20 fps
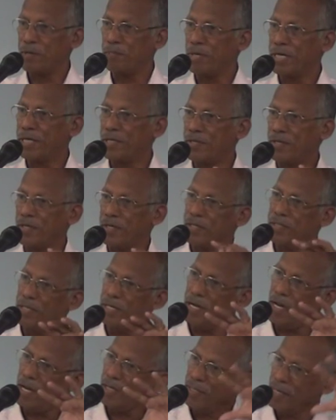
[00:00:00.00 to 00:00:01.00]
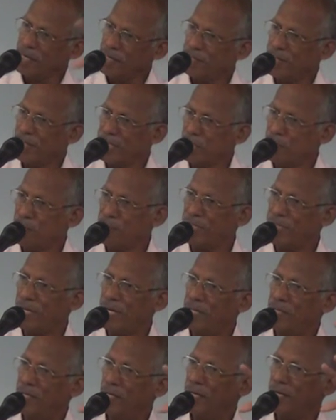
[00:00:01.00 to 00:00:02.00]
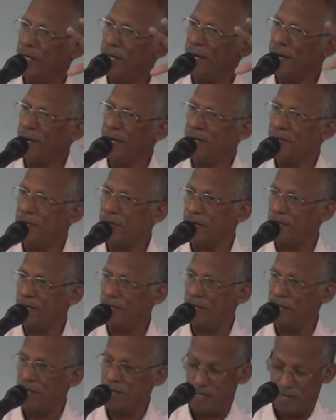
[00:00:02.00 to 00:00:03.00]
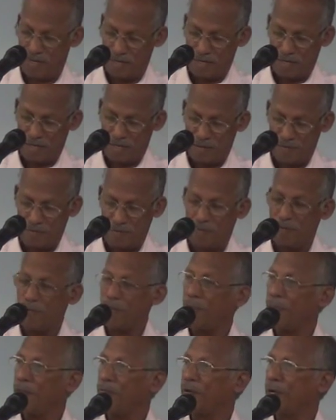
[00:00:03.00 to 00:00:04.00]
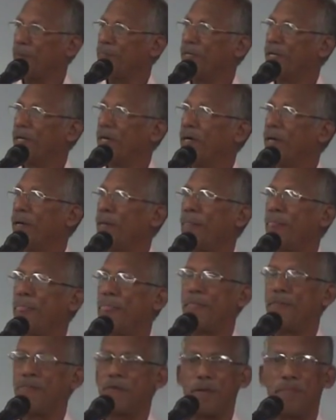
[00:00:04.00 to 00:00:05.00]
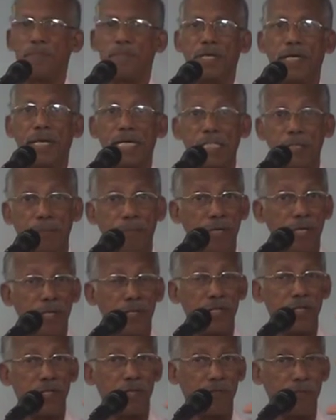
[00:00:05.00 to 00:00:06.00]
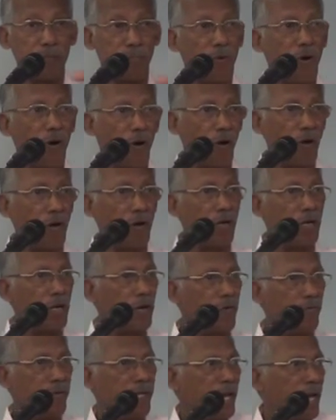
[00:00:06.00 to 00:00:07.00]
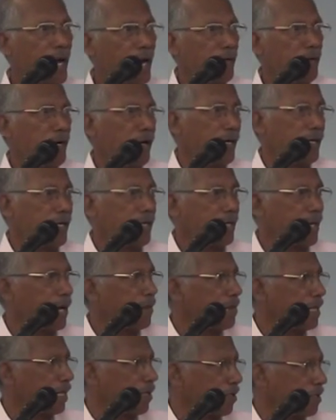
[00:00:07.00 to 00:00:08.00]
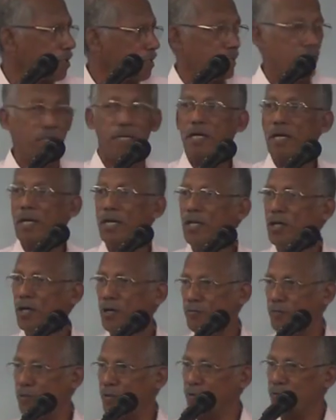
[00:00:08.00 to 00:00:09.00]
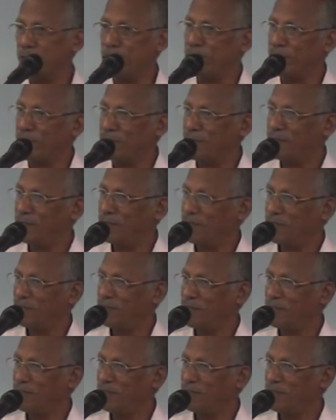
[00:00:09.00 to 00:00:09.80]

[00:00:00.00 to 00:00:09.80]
but the other things which I narrated from the experience of Paul, we have not come across any of those things.